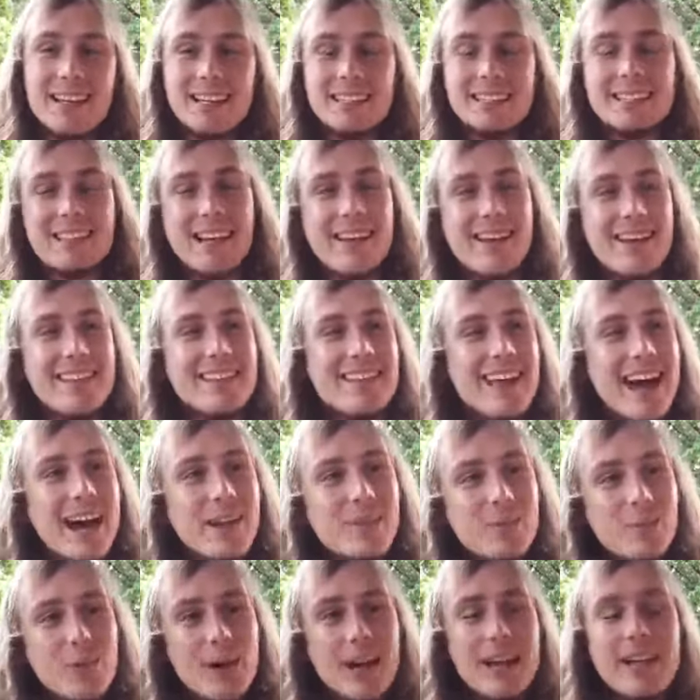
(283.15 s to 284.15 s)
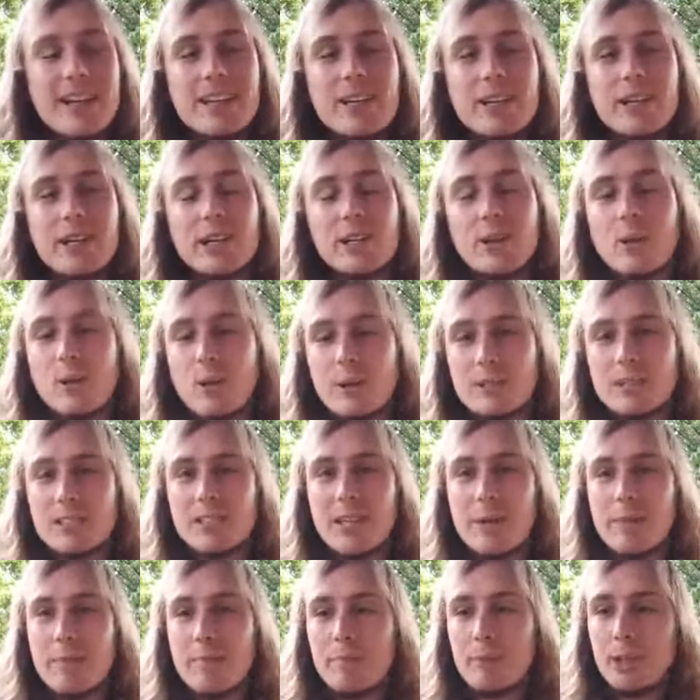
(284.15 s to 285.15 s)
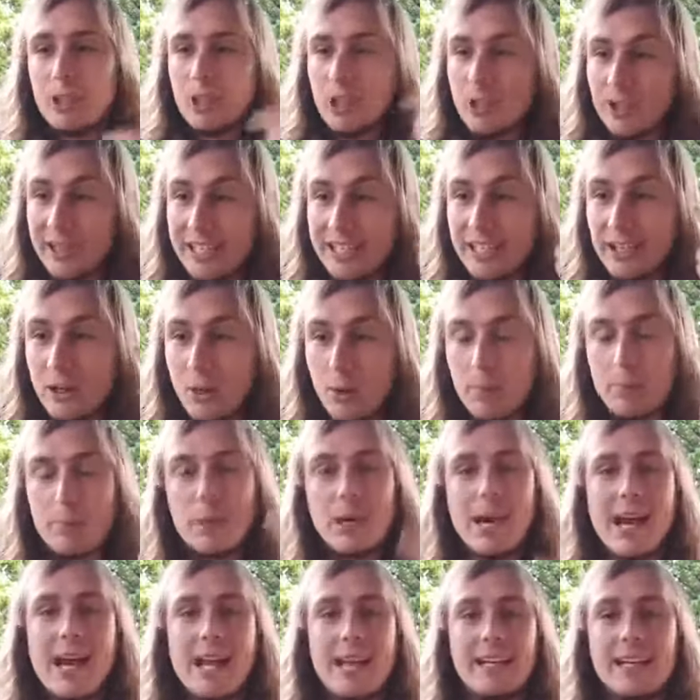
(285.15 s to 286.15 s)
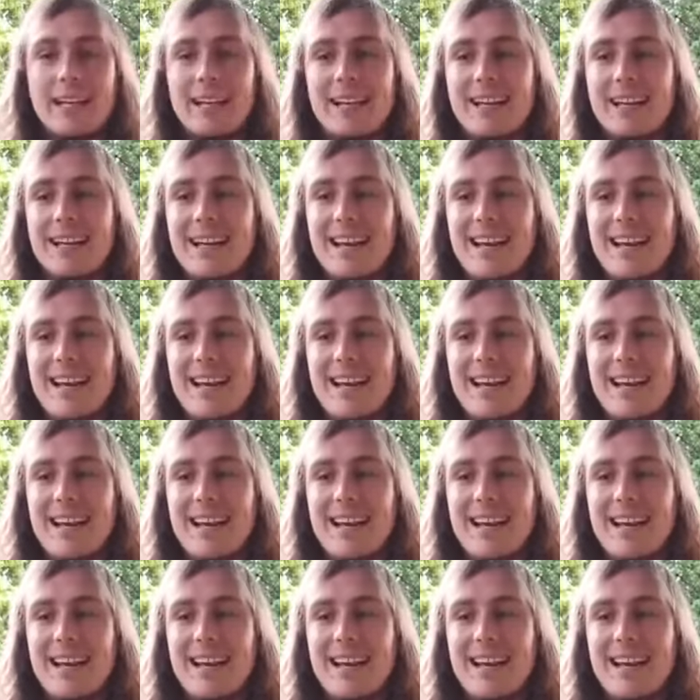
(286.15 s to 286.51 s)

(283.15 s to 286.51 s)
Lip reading: So in that way, you can also trick your brain